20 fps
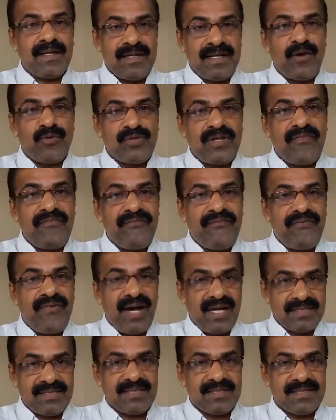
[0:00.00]
Now the
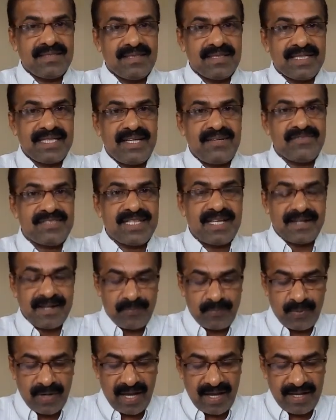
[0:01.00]
father gives a
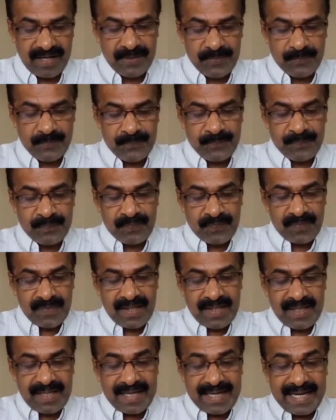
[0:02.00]
reply.
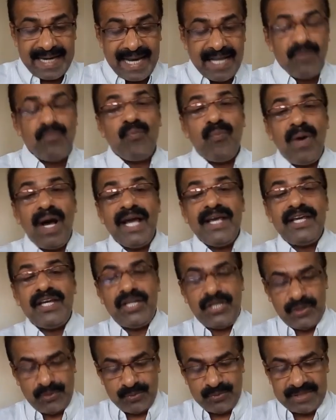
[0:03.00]
In my
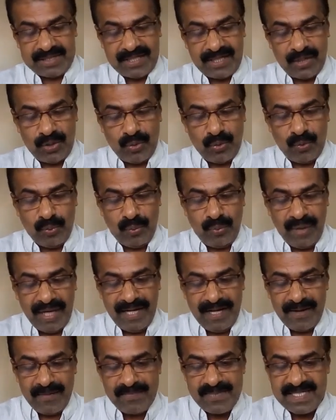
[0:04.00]
youth,
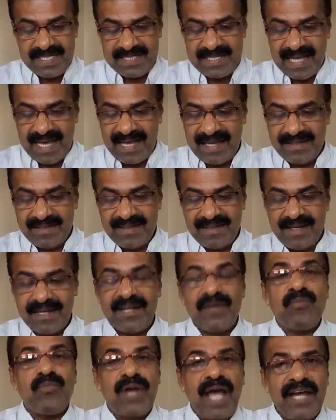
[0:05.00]
William
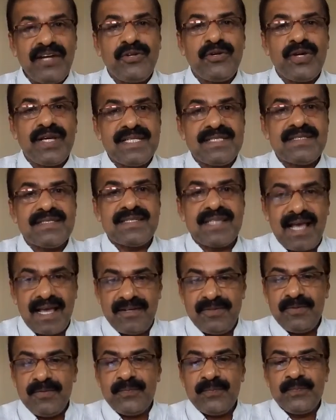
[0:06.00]
said, replied his
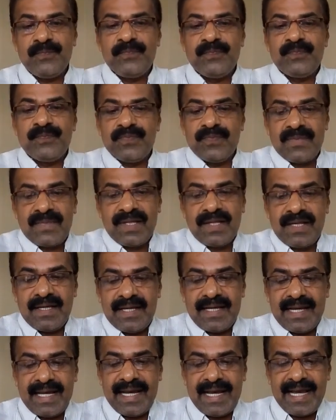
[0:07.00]
son,
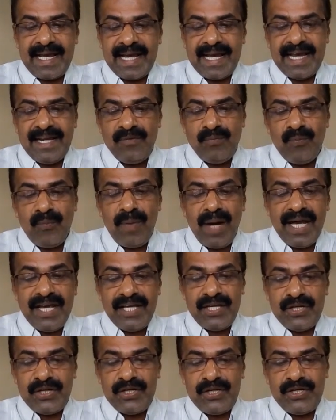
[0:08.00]
in
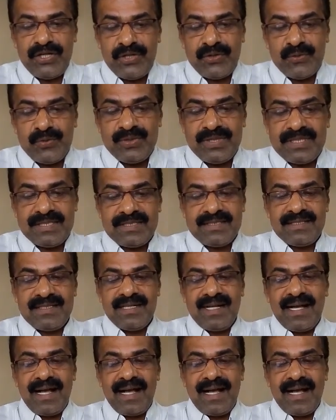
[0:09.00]
my youth,